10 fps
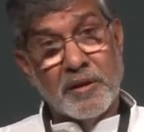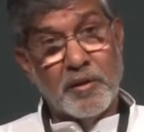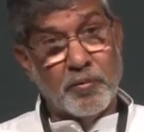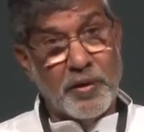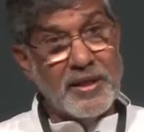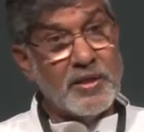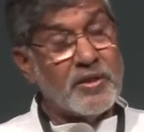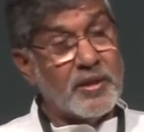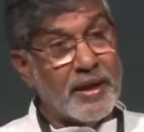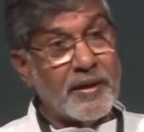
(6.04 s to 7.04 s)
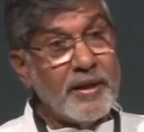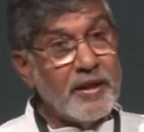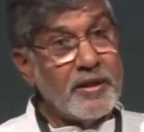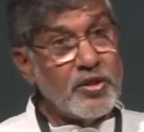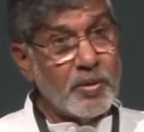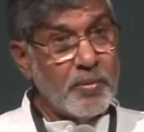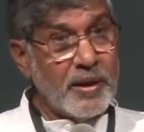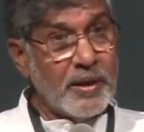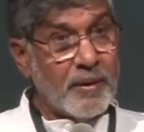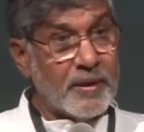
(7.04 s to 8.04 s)
The friends agreed in
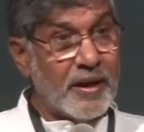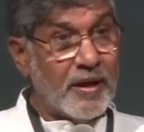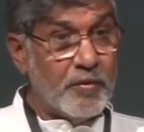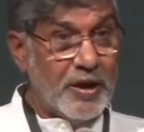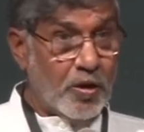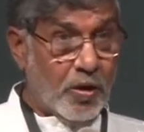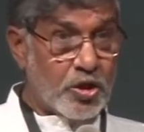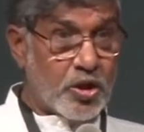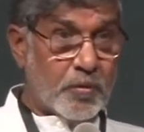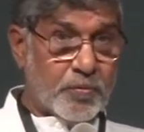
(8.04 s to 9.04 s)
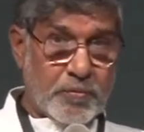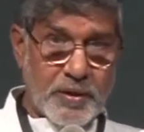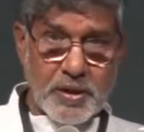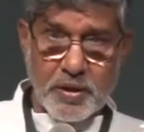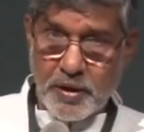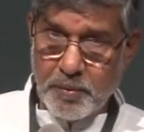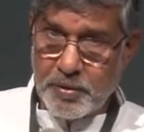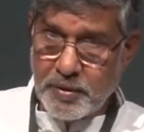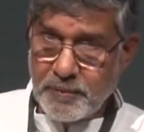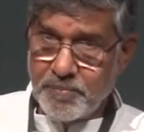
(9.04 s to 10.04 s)
Germany, and then we launched the first
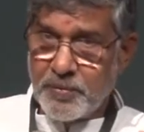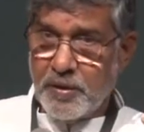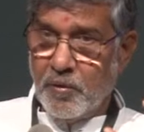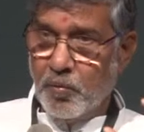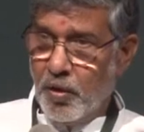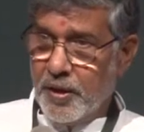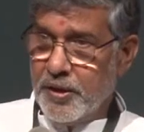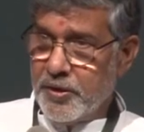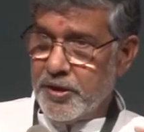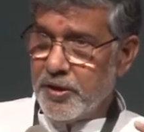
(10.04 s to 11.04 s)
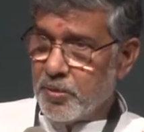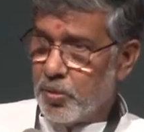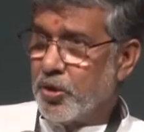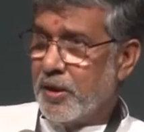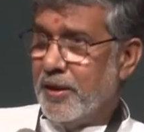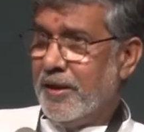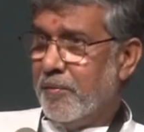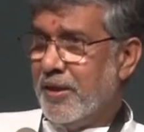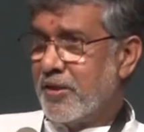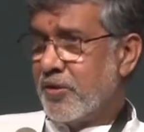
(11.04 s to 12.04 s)
ever voluntary social
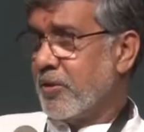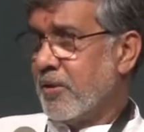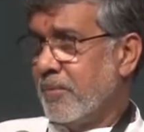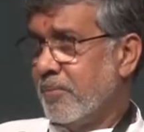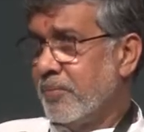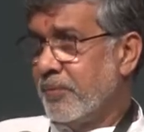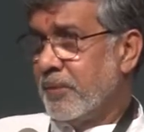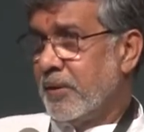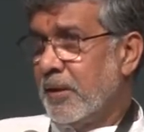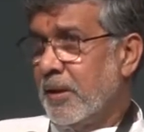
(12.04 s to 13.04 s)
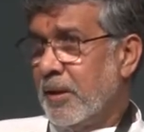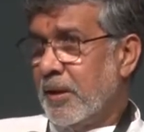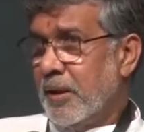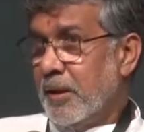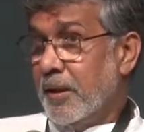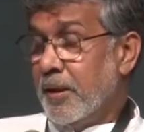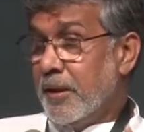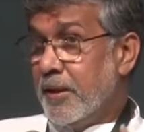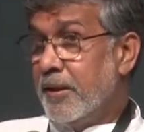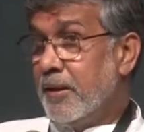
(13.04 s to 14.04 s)
labeling system in
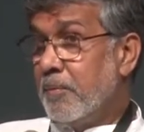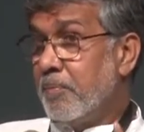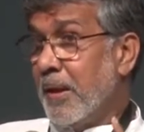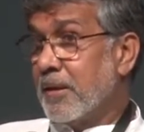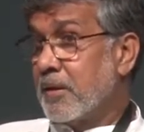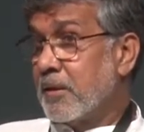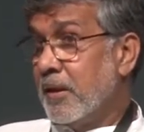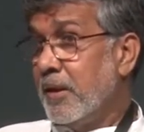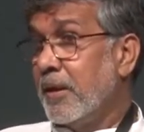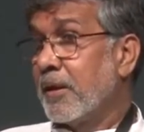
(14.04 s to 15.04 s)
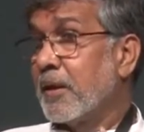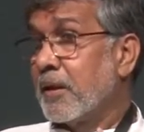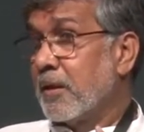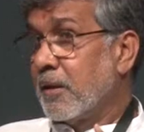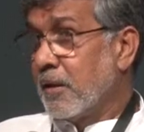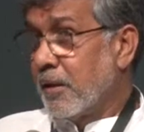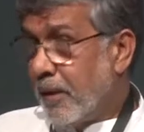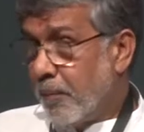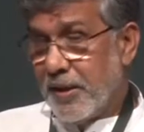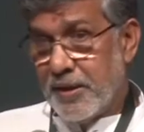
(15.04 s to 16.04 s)
Indian, Pakistani, and
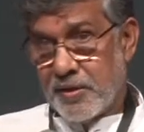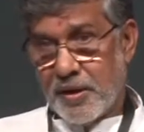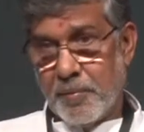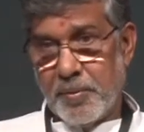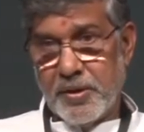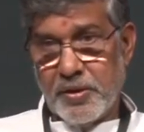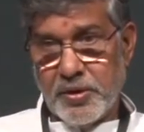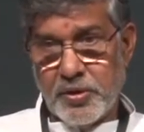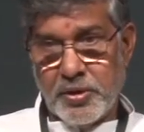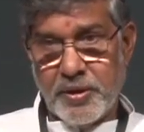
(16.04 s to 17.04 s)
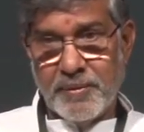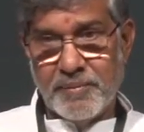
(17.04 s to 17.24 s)
Nepalese carpet industry.